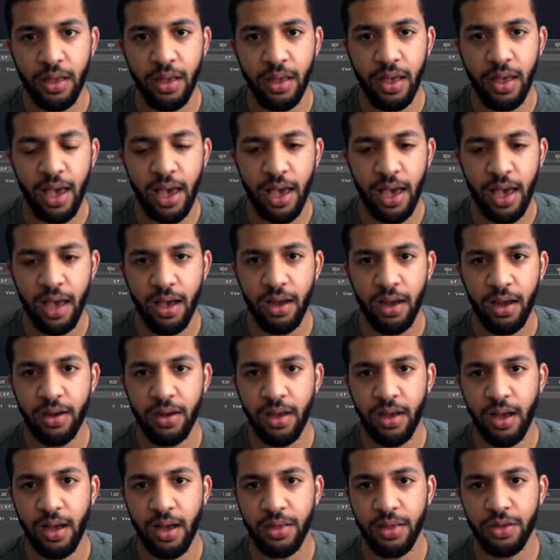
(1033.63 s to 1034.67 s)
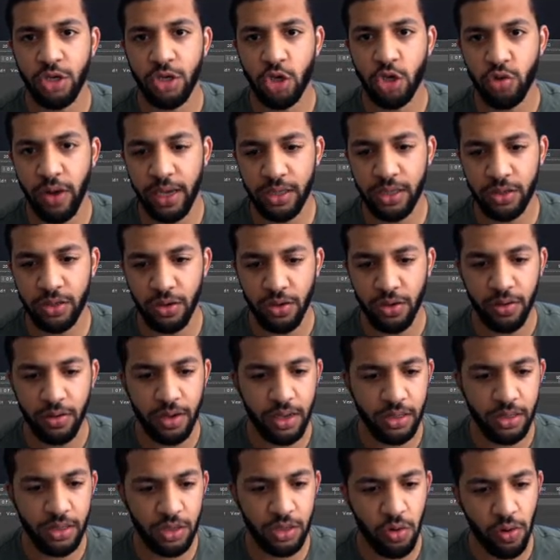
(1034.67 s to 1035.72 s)
And the tracer
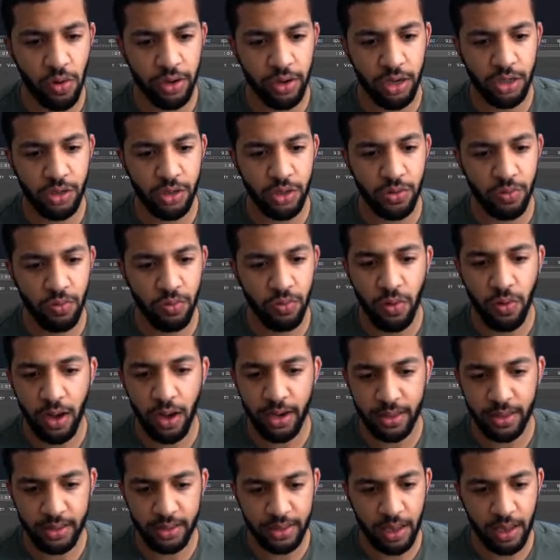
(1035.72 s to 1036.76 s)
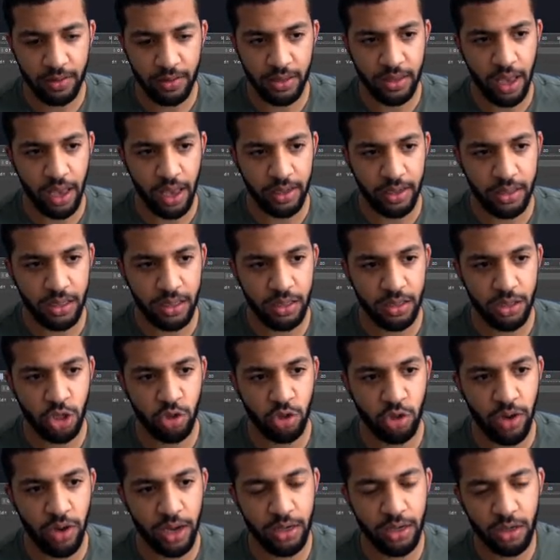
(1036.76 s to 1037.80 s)
is going to do what it sounds like. It's going to
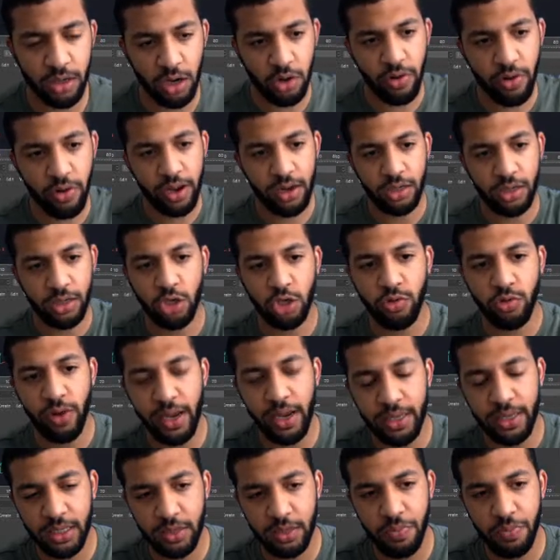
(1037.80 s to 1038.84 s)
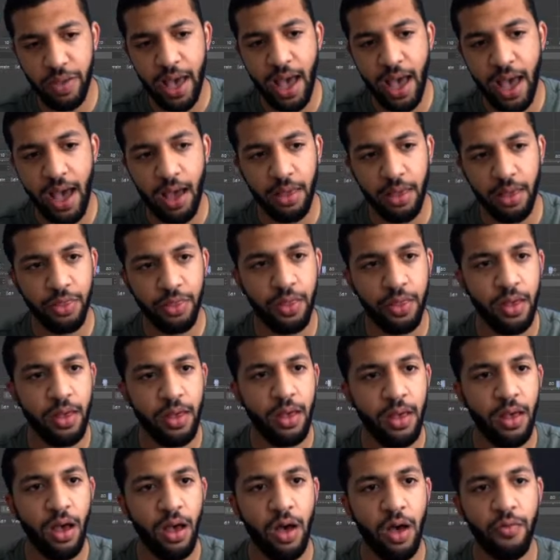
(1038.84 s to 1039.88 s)
try to create a traced path
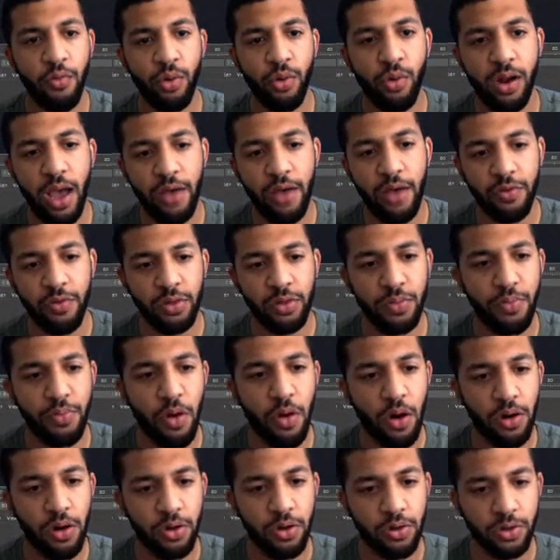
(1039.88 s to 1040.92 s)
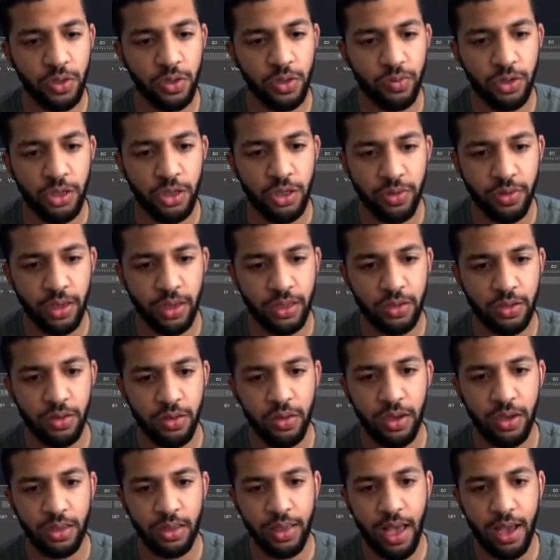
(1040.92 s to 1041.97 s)
of whatever the particles were doing. So
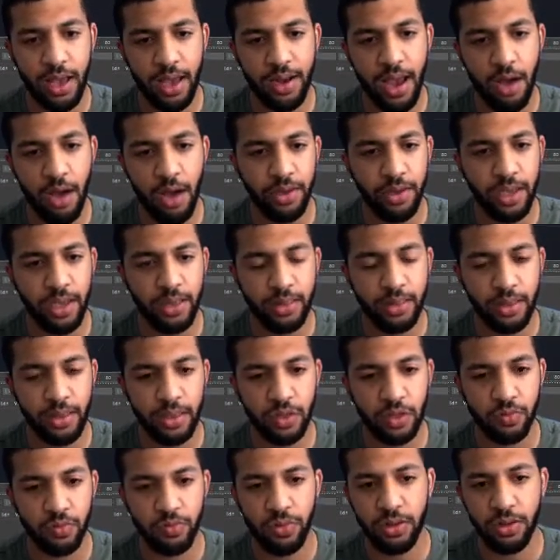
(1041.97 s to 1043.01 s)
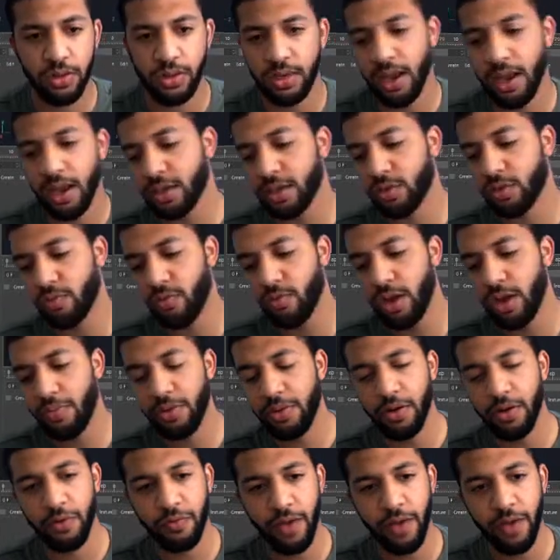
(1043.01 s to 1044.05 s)
look at that. Now we get this really nice ribbon
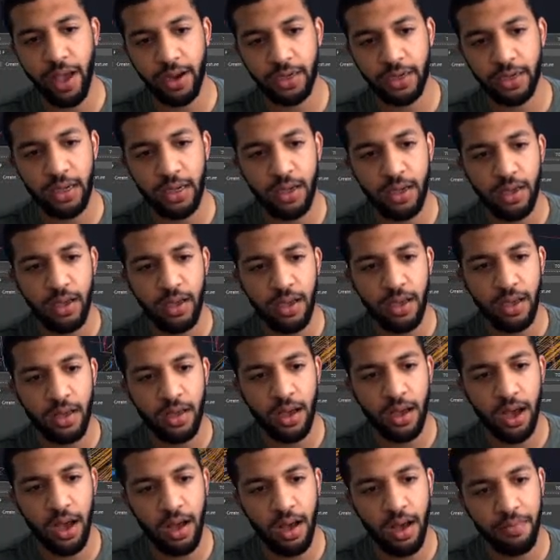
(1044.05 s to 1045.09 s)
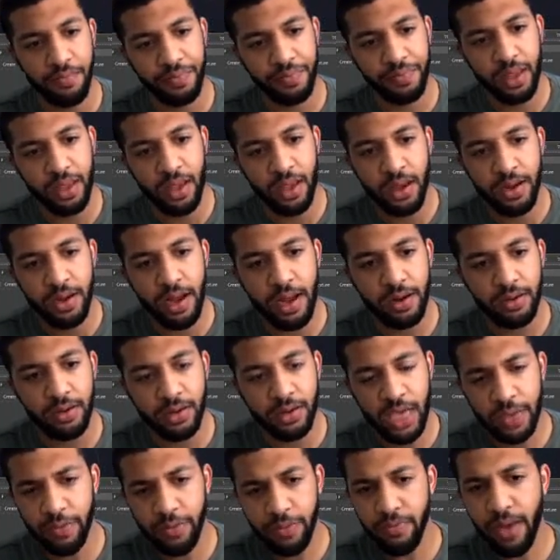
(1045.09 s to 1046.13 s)
effect. Now
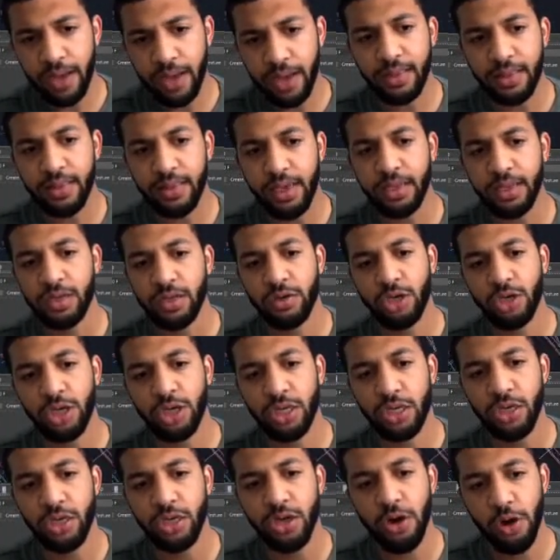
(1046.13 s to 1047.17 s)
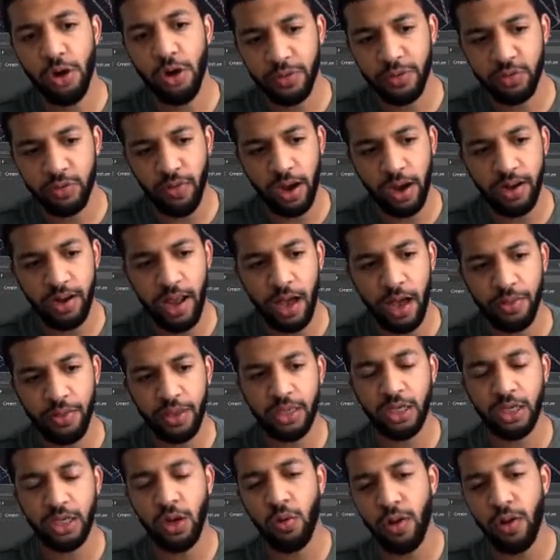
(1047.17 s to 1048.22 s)
keep in mind that these are just NURBs right now. These
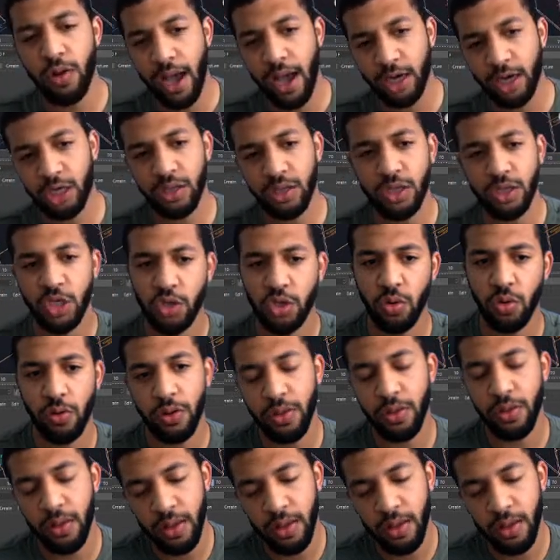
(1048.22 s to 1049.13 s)
don't actually store